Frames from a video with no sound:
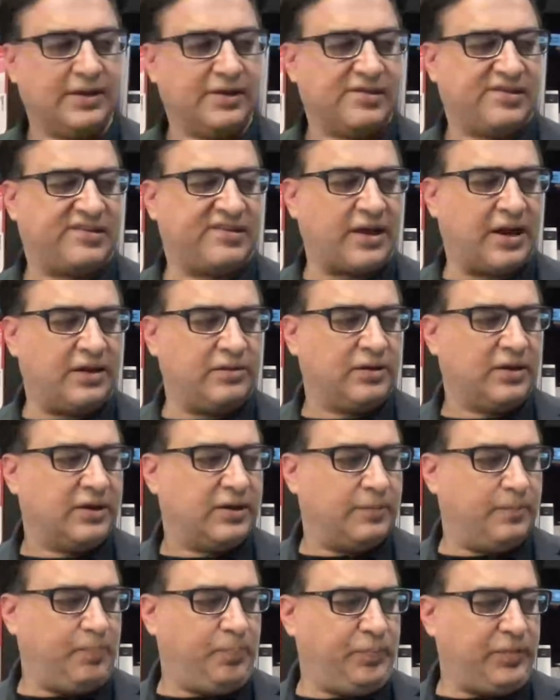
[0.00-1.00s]
So
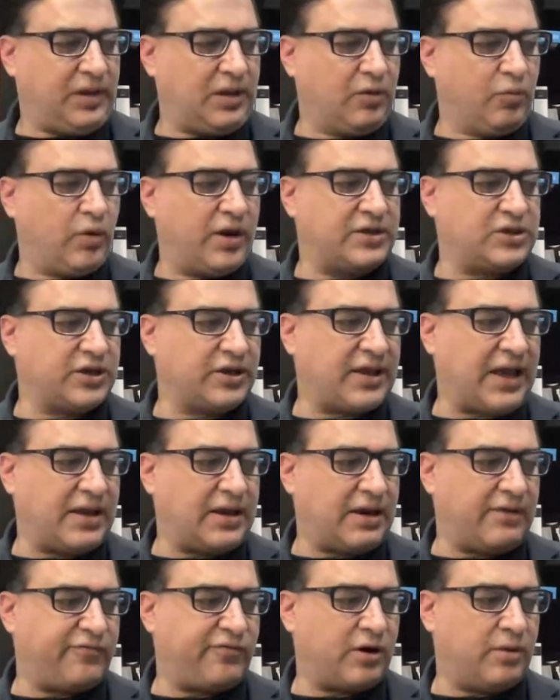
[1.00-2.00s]
where do you get
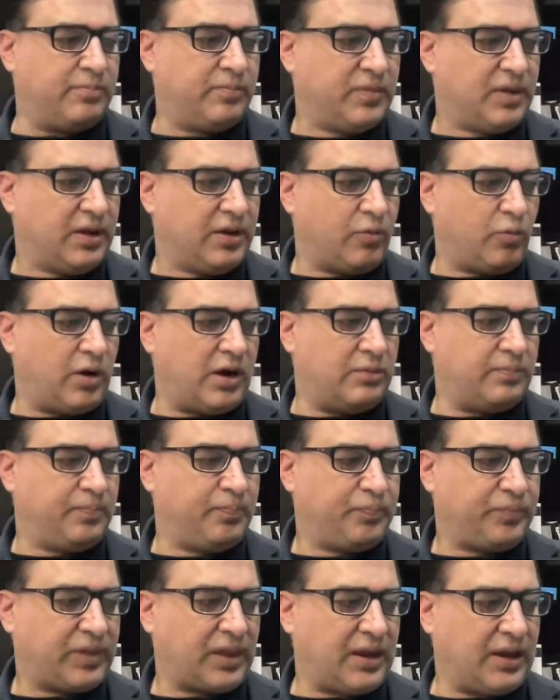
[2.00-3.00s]
that from? Well,
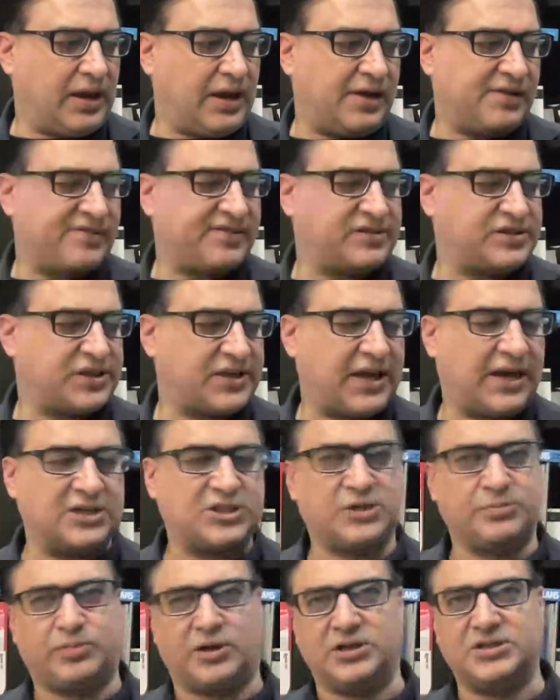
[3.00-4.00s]
as
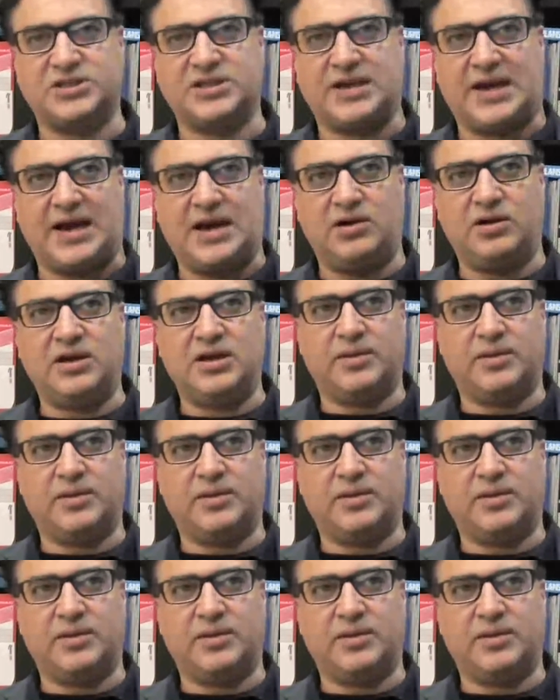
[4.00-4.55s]
Takashi pointed out,